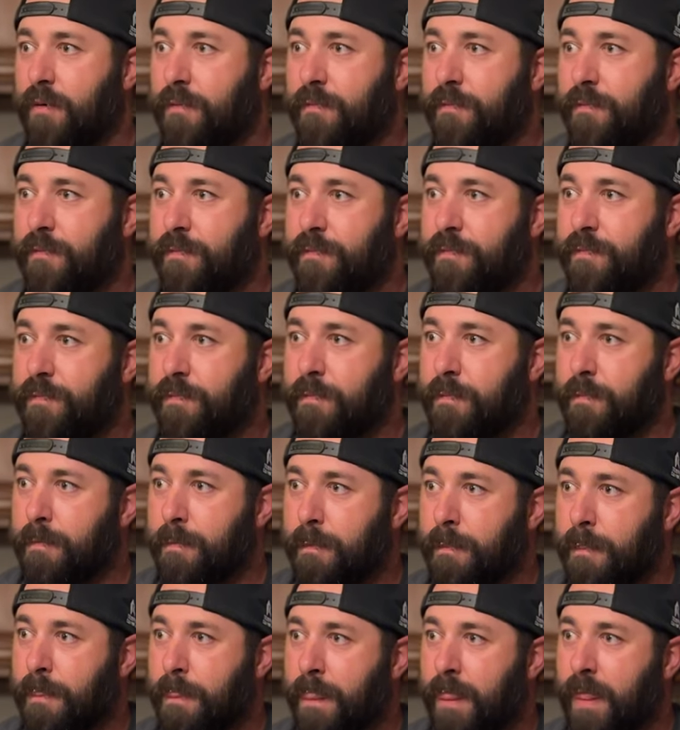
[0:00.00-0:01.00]
You do.
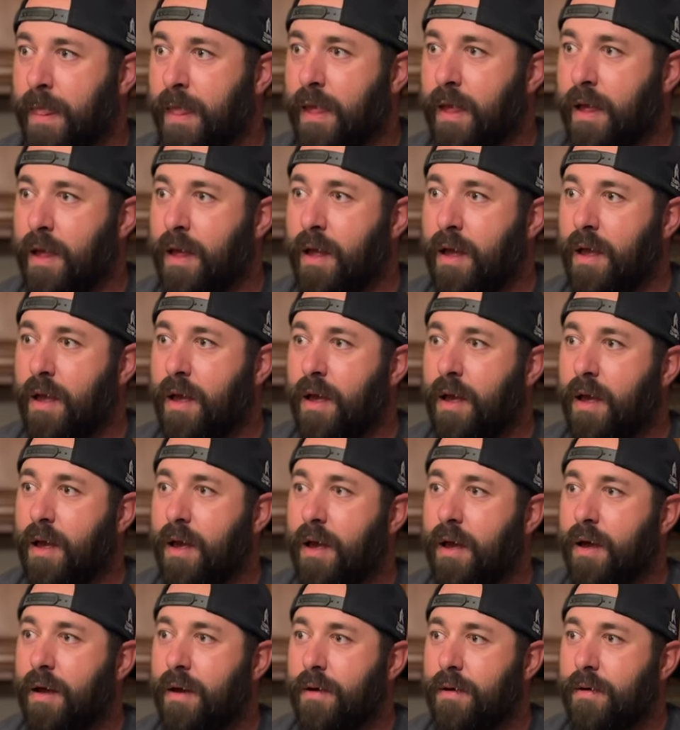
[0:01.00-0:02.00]
I think when you look at
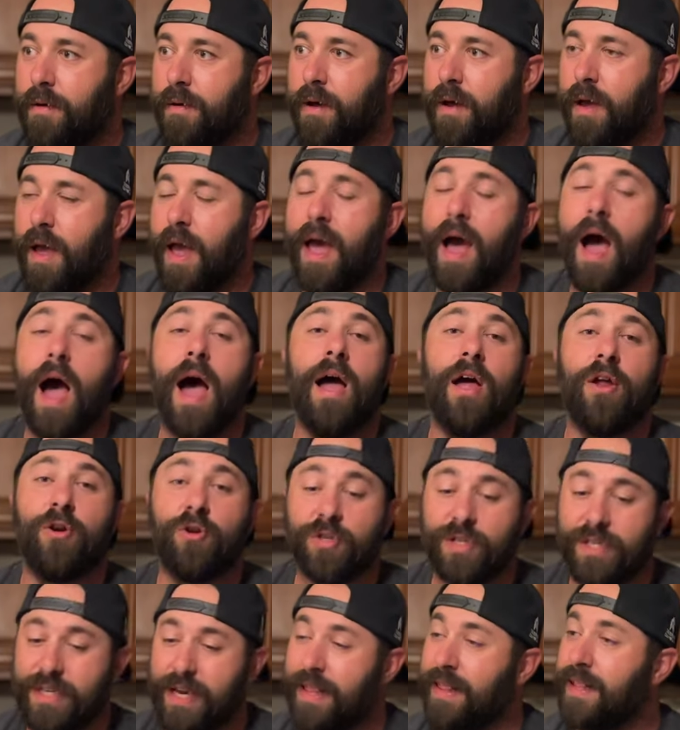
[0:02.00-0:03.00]
Trader Sam's. I
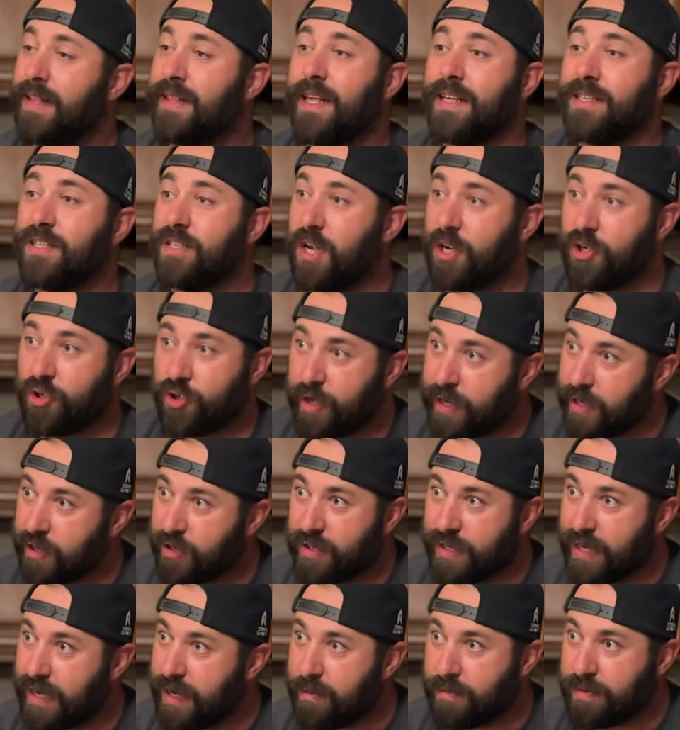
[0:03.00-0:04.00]
understand that that's not Trader
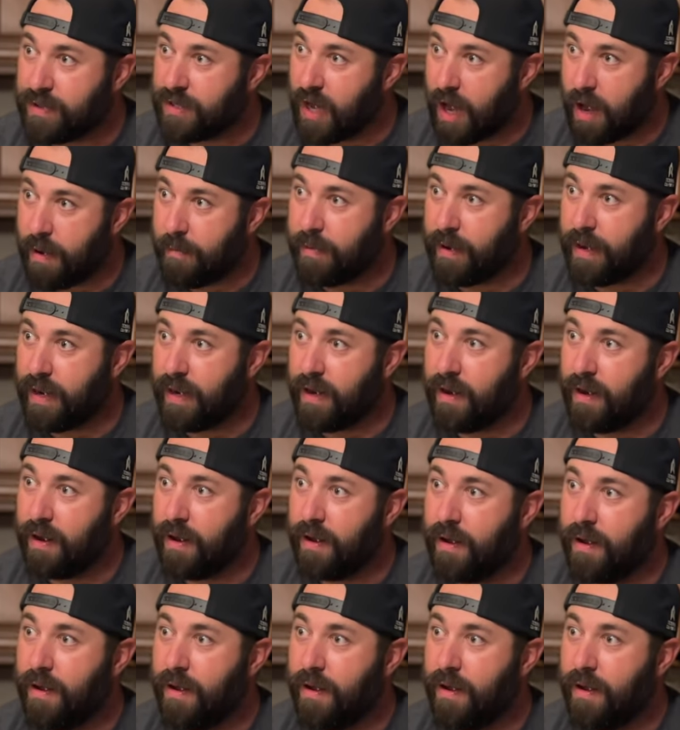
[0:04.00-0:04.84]
Sam's no, zombie,